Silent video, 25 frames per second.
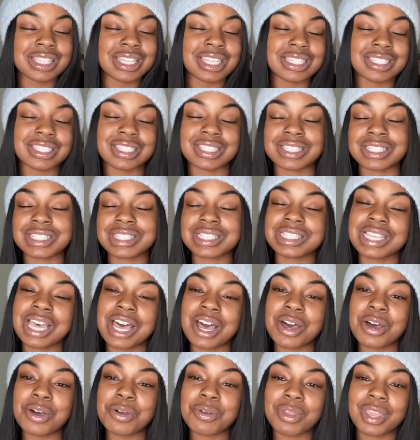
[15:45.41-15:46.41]
Let's just
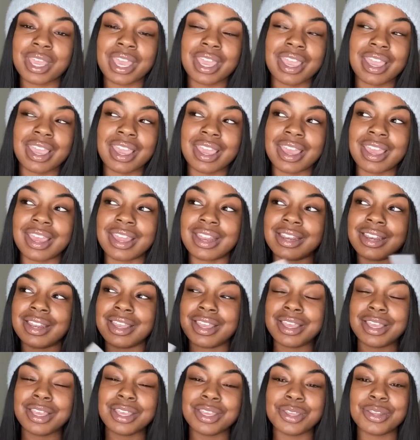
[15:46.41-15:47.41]
talk, and
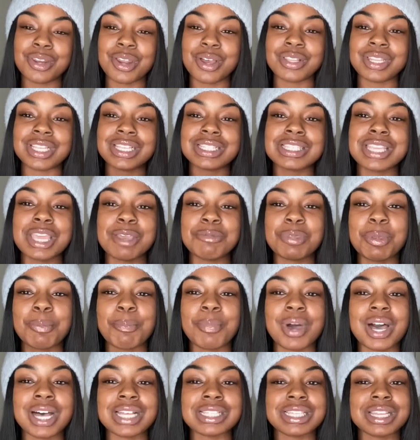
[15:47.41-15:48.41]
you know, let's keep the
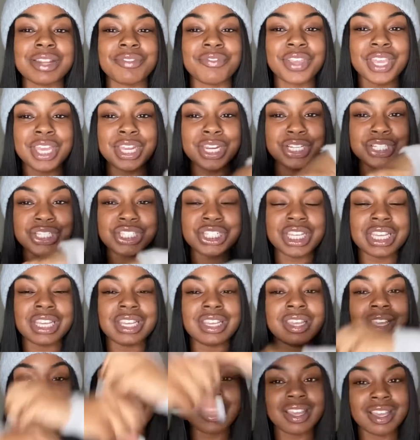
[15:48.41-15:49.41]
positive
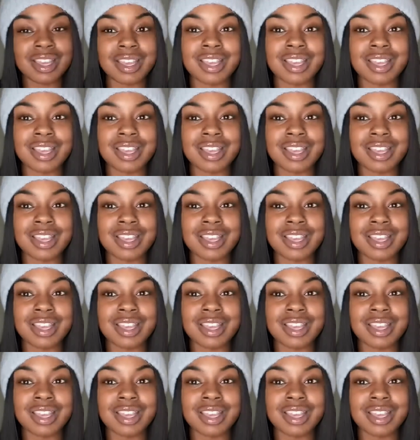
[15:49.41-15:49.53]
energy